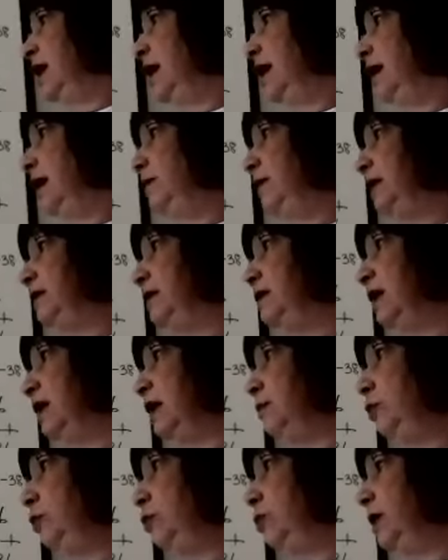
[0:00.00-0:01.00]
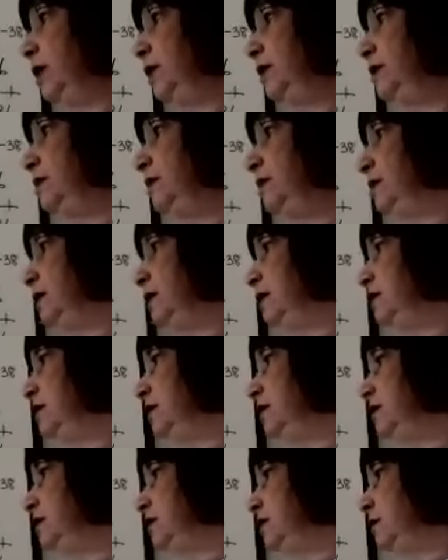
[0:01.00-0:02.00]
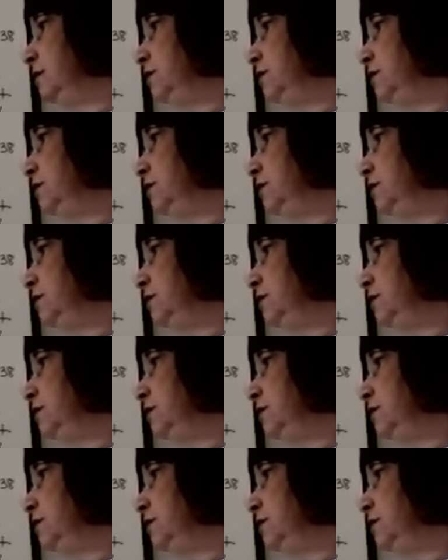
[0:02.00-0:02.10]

and my second parentheses is